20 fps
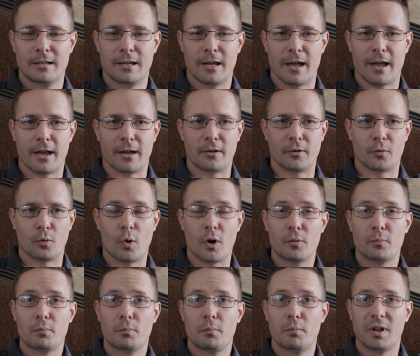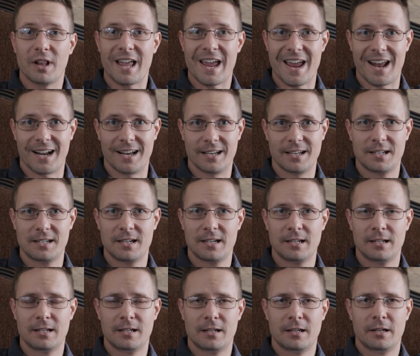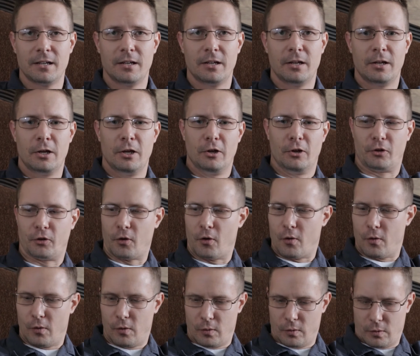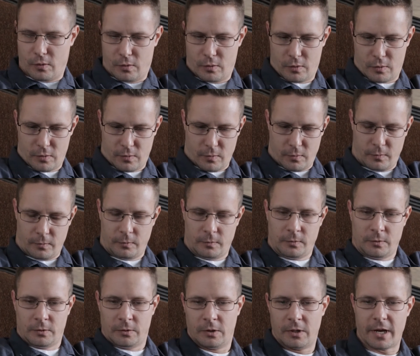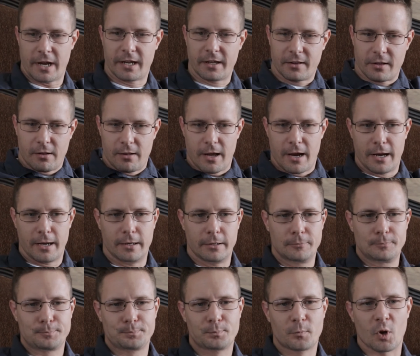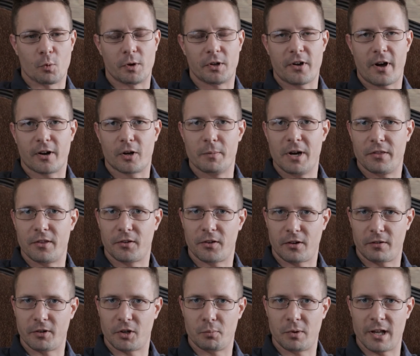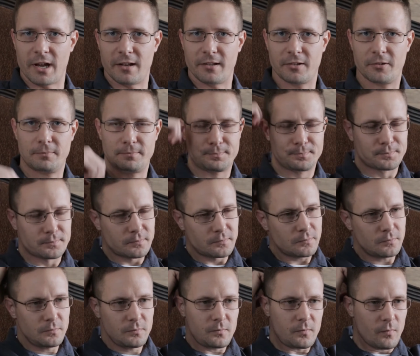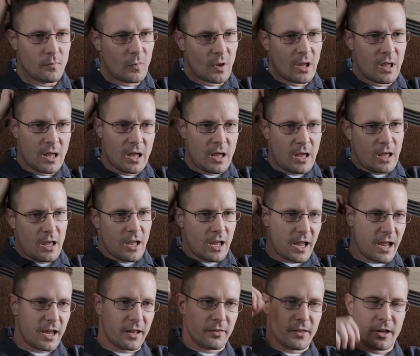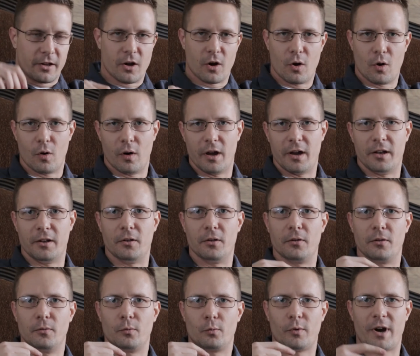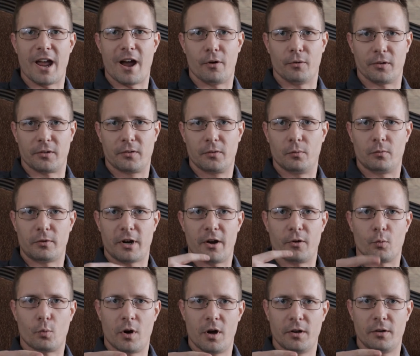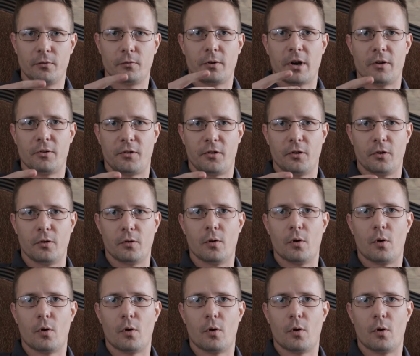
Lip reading: and what plan. So I get the client, we talk about the service plans. and they go in rounds, round one, round two,